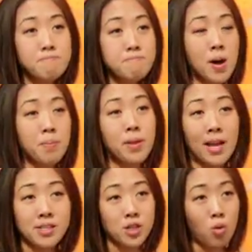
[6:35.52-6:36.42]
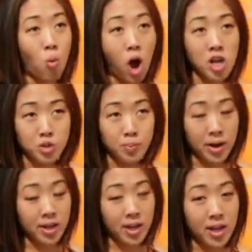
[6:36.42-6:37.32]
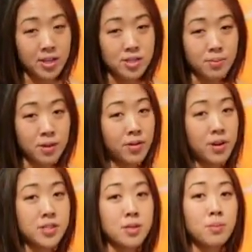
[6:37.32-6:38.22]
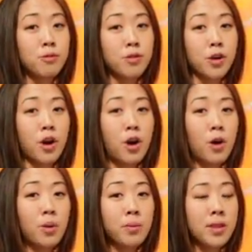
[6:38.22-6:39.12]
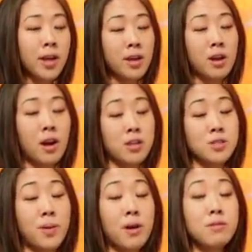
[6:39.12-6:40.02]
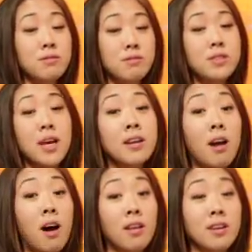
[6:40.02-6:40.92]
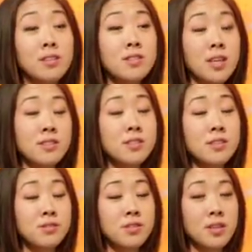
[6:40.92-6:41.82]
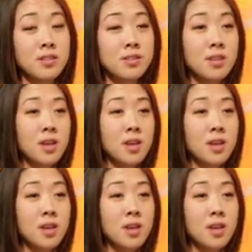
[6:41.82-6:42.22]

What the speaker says: a plastic wash bucket, something very simple for your home, and that could cost about $10, 10 CUCs.